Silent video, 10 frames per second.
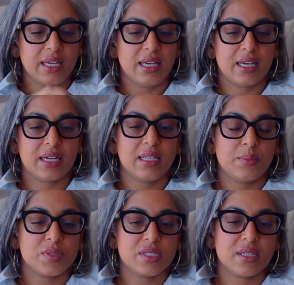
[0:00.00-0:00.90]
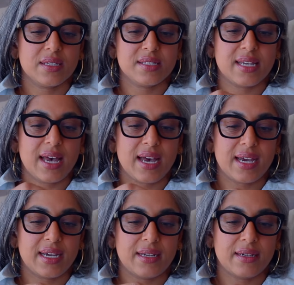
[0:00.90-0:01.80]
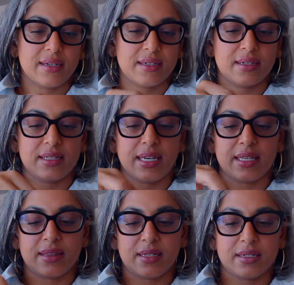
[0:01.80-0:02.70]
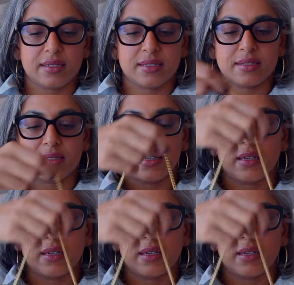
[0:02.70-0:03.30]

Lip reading: It clips to the side like this.